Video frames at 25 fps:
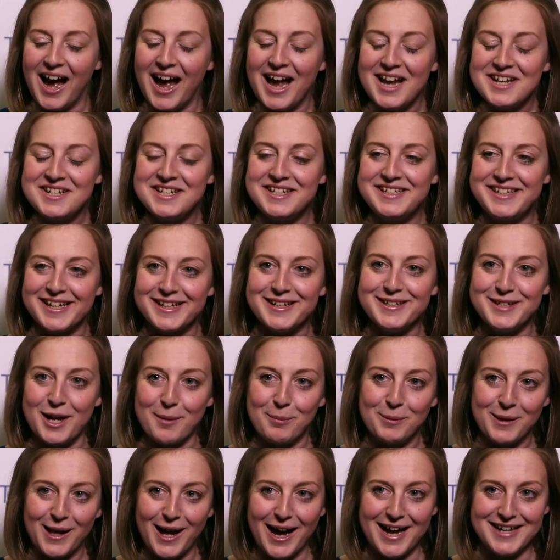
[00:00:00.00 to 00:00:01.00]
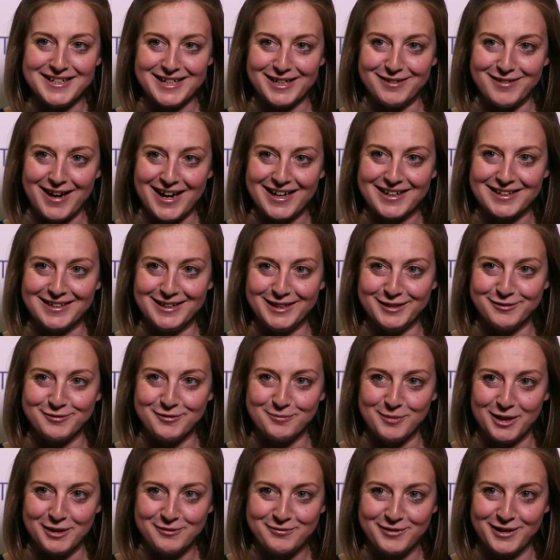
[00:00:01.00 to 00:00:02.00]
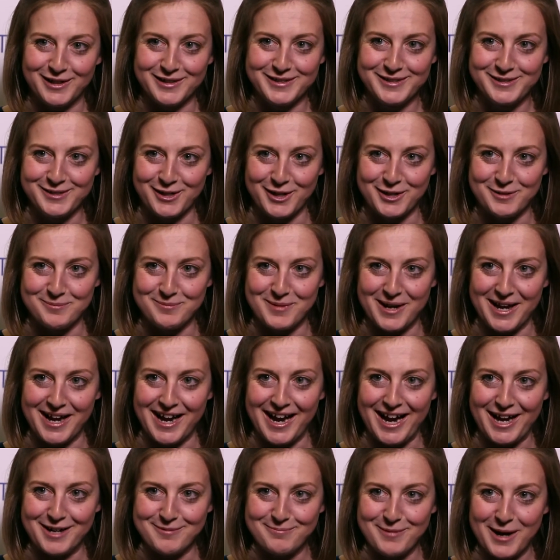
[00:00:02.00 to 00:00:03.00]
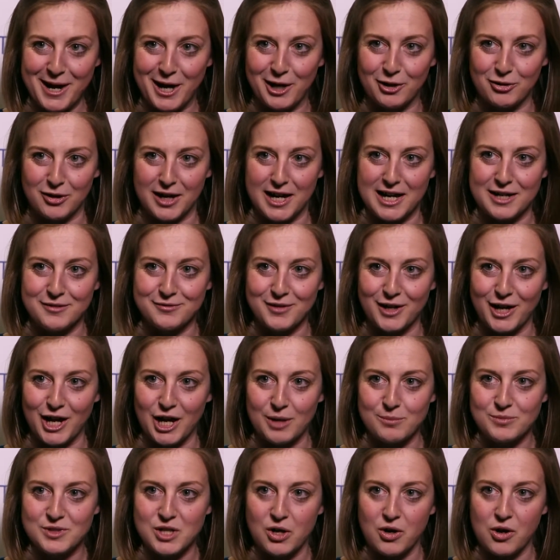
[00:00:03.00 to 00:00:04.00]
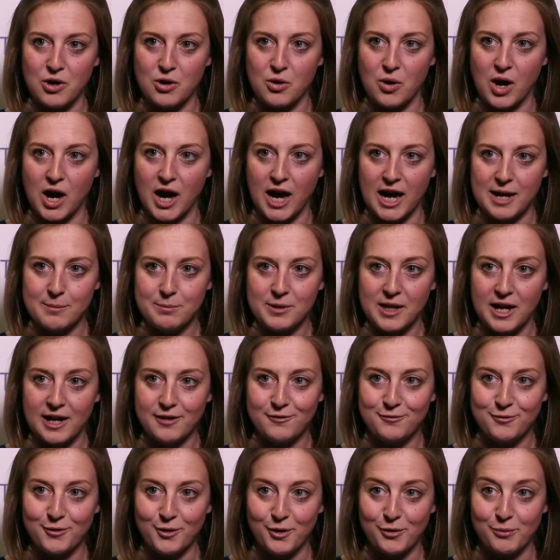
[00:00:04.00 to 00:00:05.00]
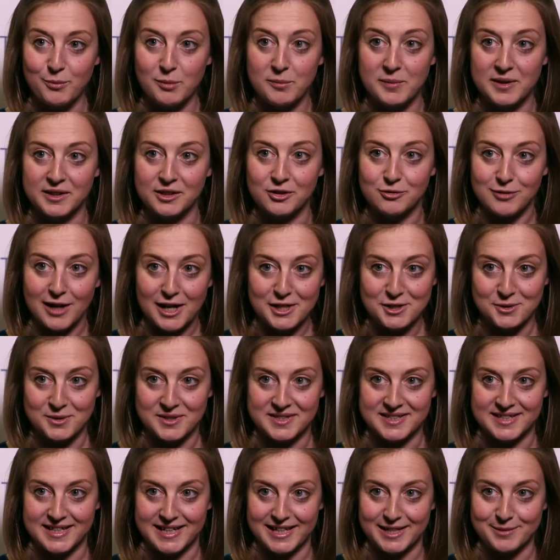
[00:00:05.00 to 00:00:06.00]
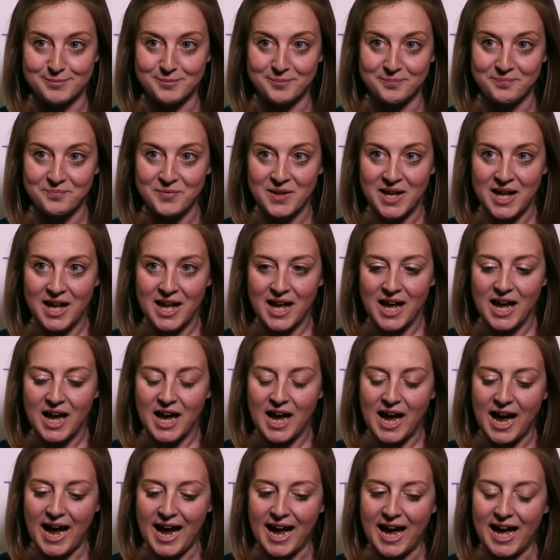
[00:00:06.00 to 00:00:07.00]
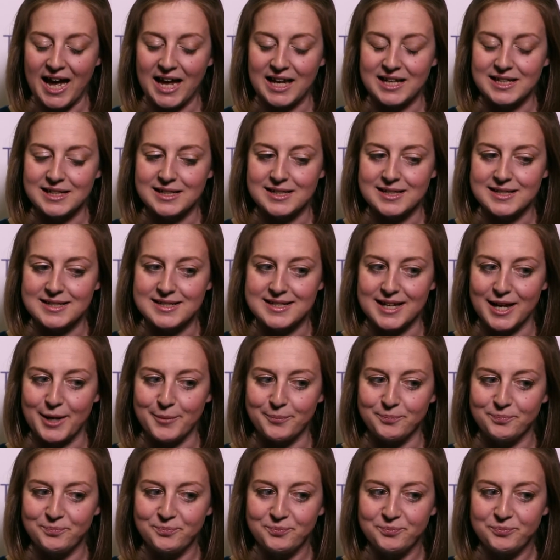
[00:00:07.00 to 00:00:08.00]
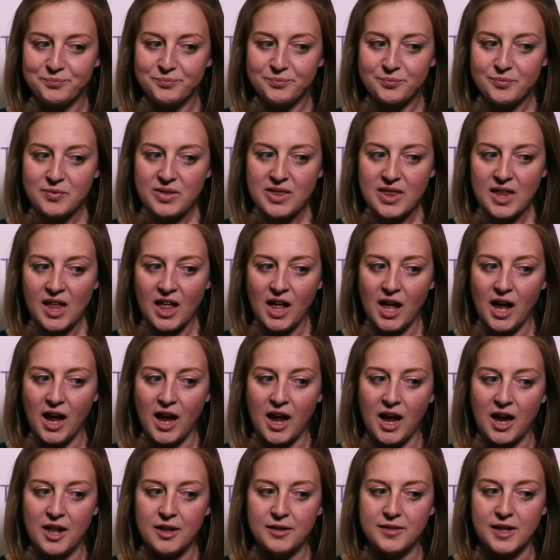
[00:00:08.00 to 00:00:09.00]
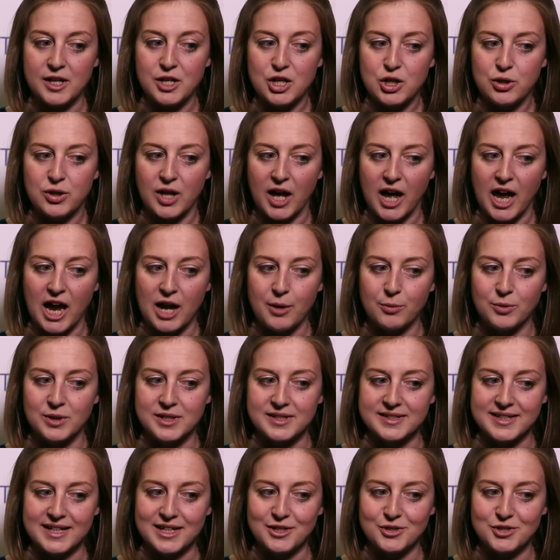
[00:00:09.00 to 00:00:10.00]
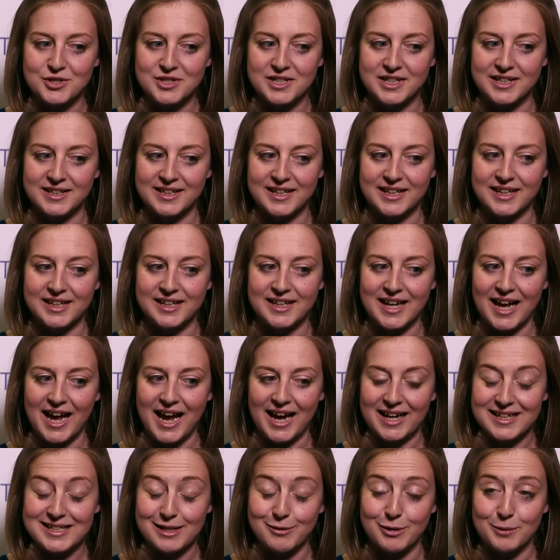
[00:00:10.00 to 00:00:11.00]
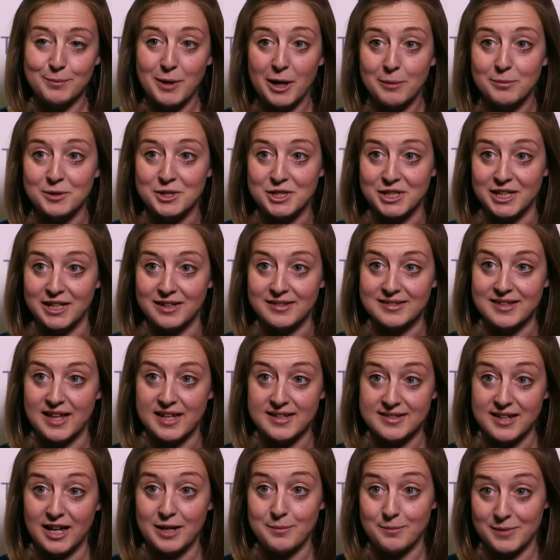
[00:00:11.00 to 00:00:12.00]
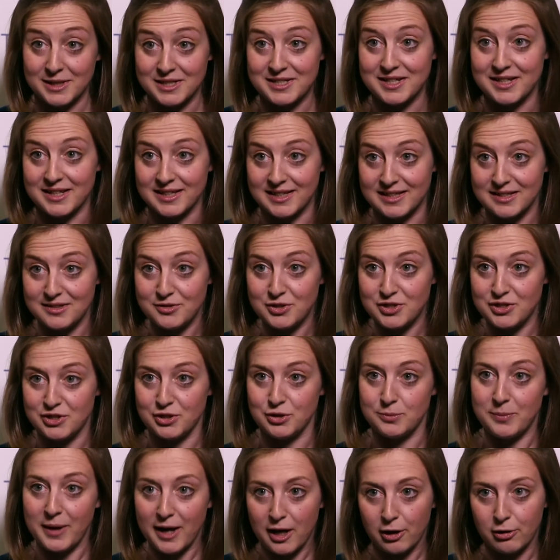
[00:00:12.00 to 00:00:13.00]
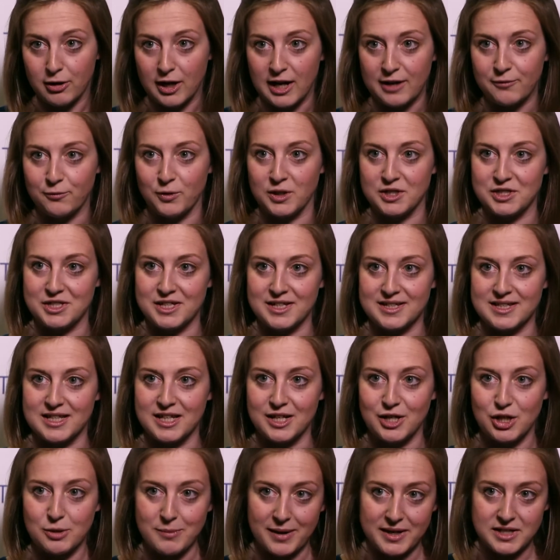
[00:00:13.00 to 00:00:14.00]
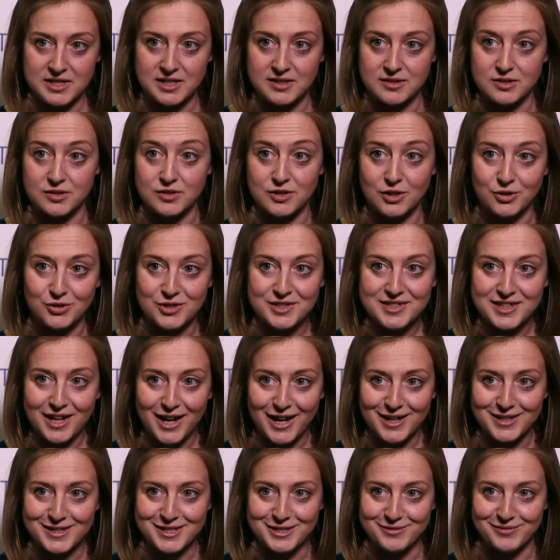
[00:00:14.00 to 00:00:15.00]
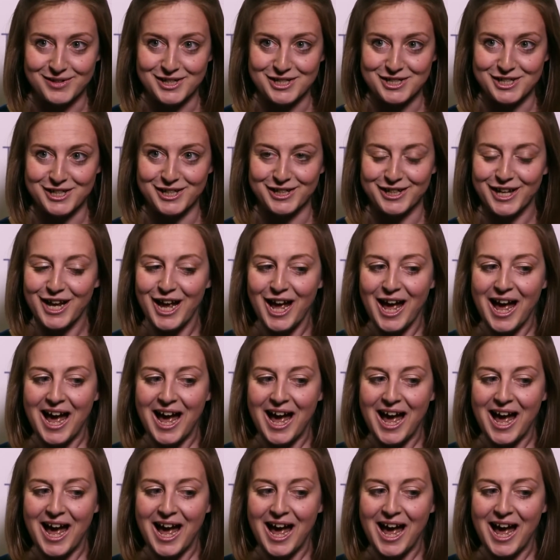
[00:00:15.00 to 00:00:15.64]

actually didn't apply directly for my first job at Palgrave. So I applied for the Macmillan graduate scheme, and they knew that I was interested in academic publishing, so they assigned me to Palgrave, which is the Humanities and Social Science division.